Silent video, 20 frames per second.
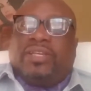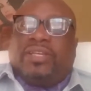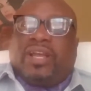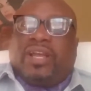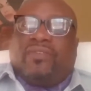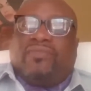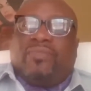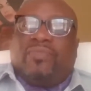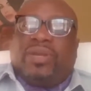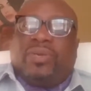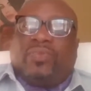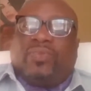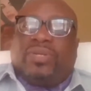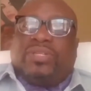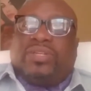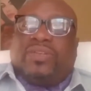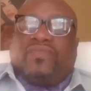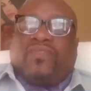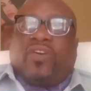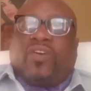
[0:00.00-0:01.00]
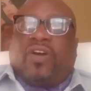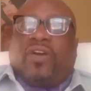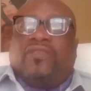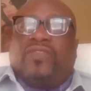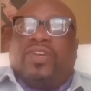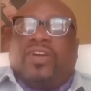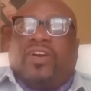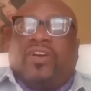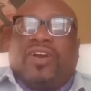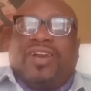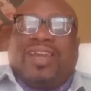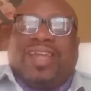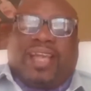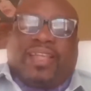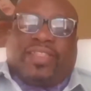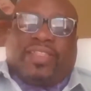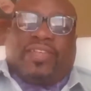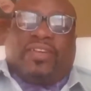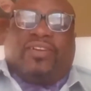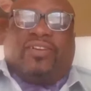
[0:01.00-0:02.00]
the government was involved in
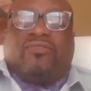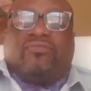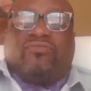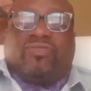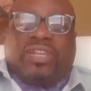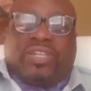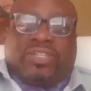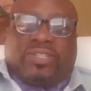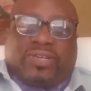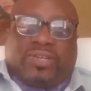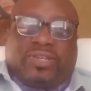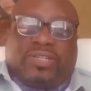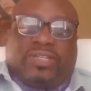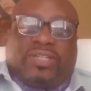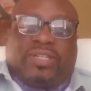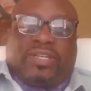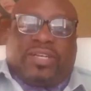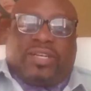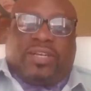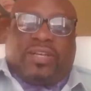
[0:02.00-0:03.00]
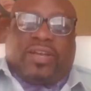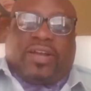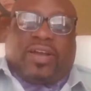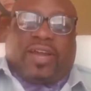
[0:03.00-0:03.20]
unethical research